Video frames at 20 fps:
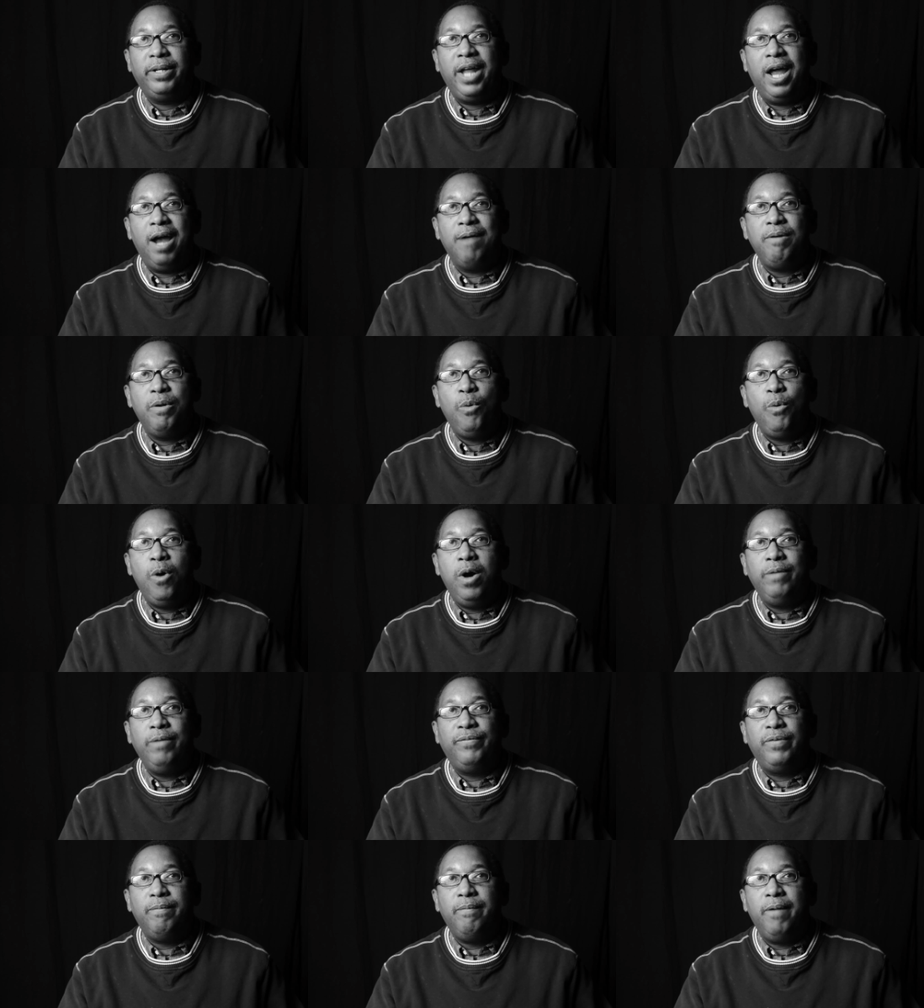
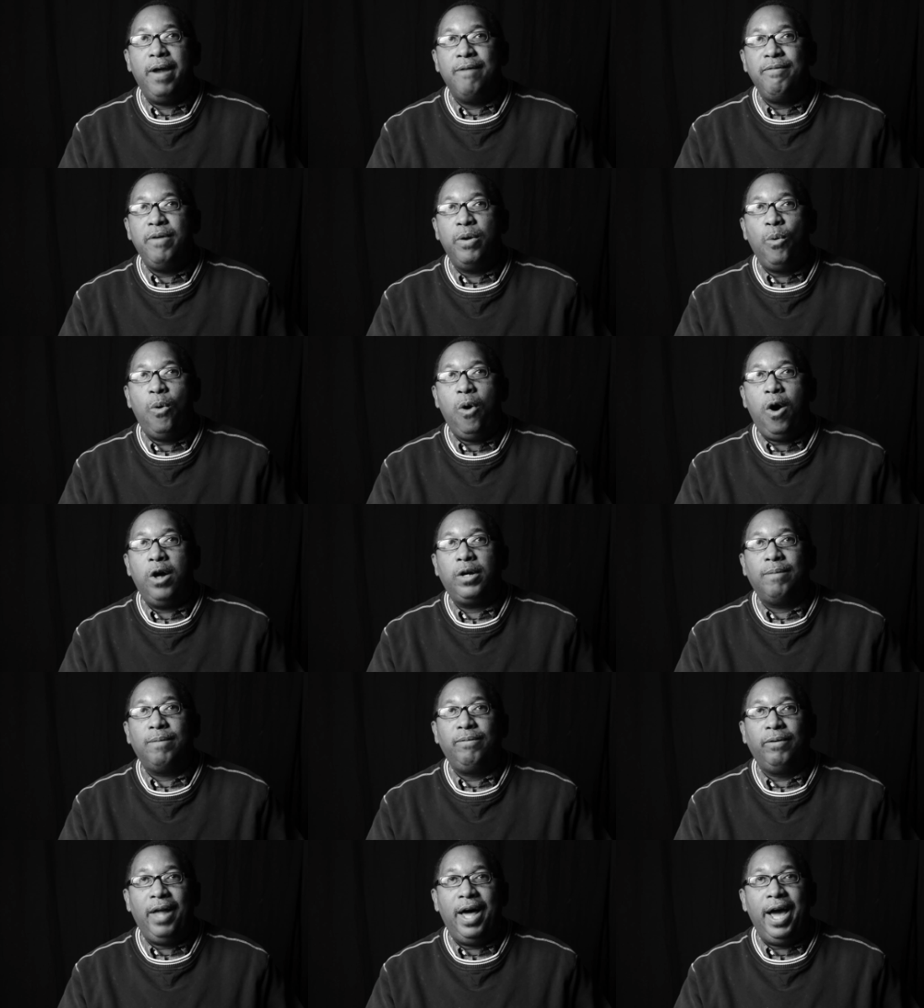everyone from every
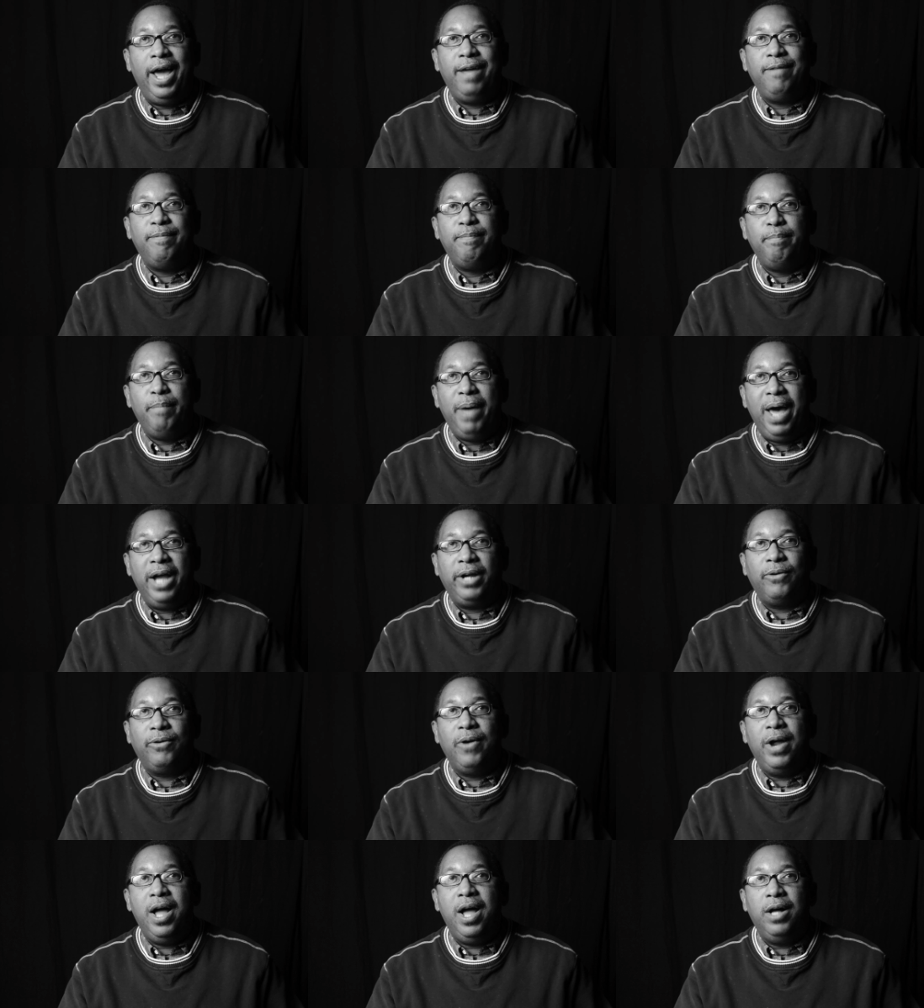walk of life,
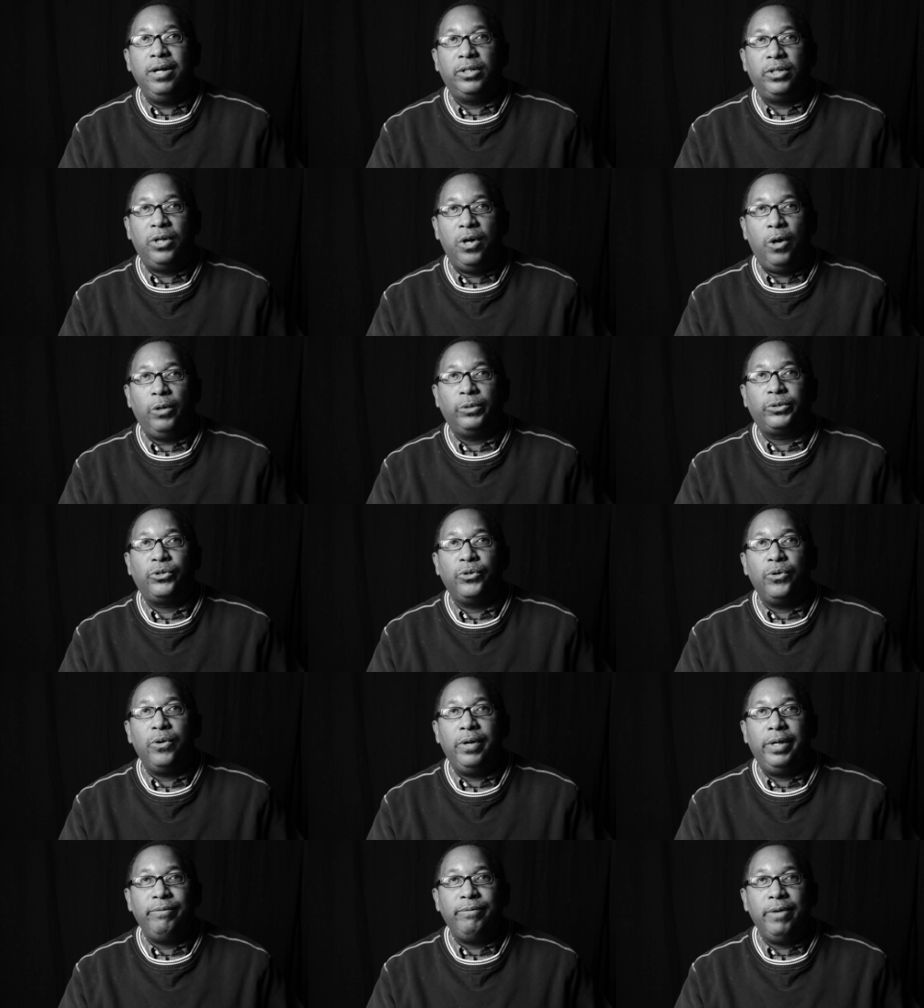background,
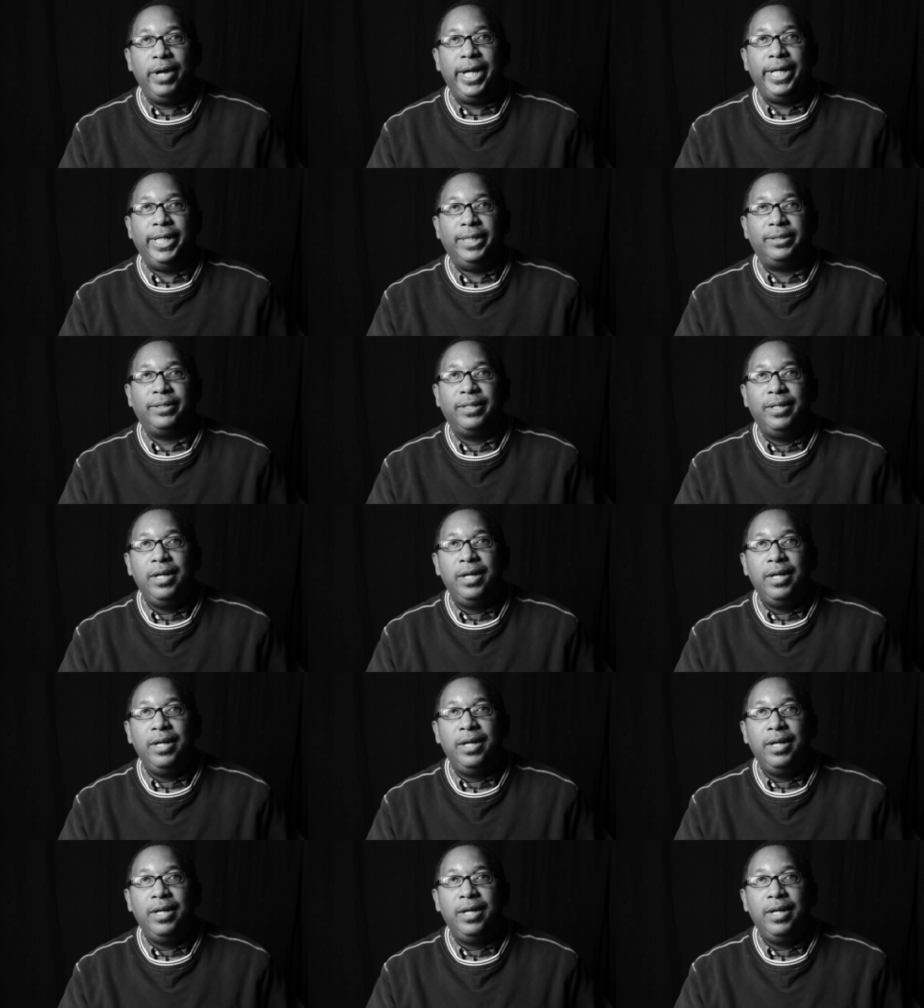culture, and race.